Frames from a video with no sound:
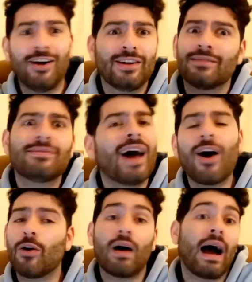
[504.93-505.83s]

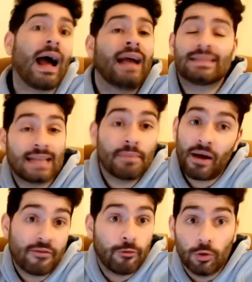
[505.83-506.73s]
No, I say my
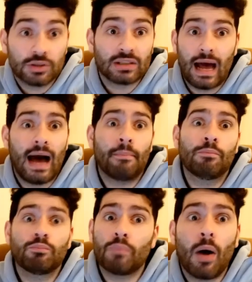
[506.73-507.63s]
thoughts.
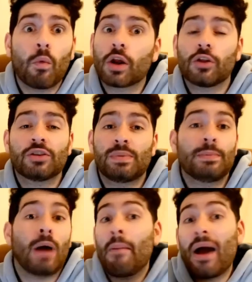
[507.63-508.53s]
I'm one of those people.
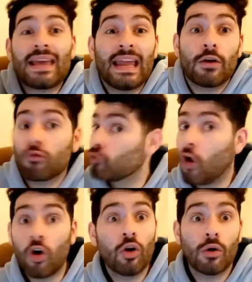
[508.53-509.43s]
I might get it
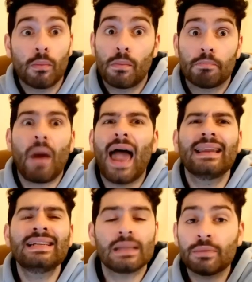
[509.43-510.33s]
wrong, but at
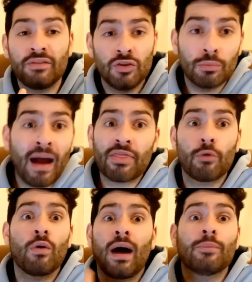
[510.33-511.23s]
least I'm giving you my
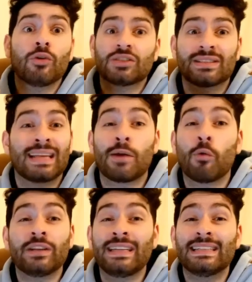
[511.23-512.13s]
thought. I'm not just saying what
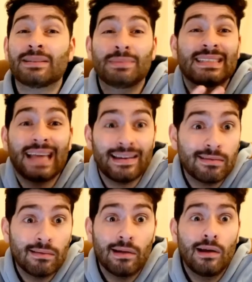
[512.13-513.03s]
needs to be said.
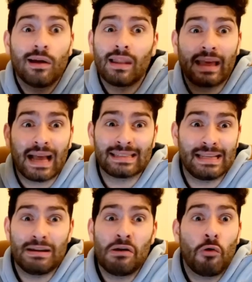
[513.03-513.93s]
Like, as
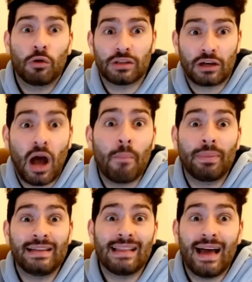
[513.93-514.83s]
in what the
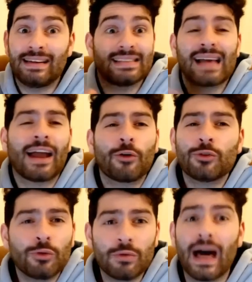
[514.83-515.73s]
company line is. I don't
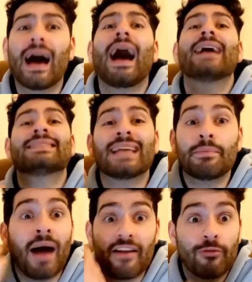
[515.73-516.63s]
do that. I say
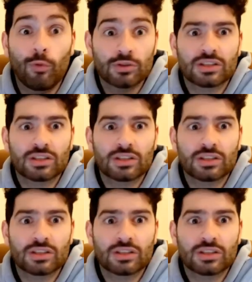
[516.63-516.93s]
my thoughts.